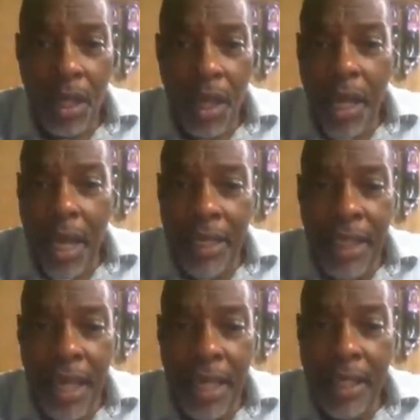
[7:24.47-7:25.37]
And like I
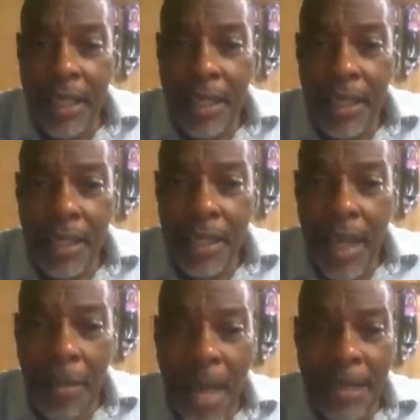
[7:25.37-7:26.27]
said, the
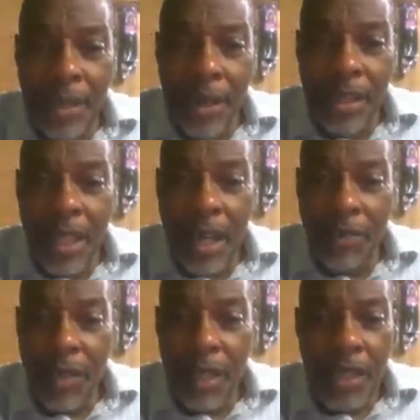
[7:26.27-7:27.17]
ambassador
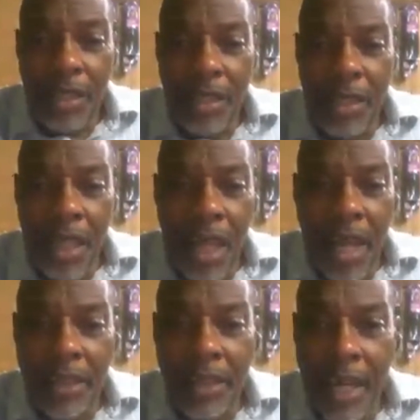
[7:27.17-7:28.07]
herself, she
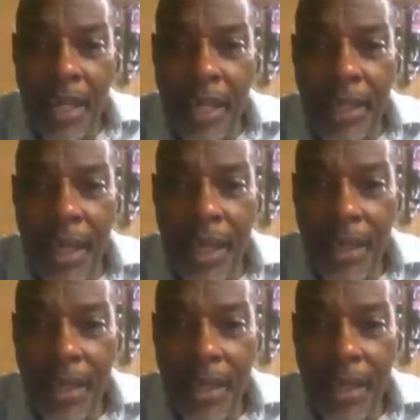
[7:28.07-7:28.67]
ain't said anything.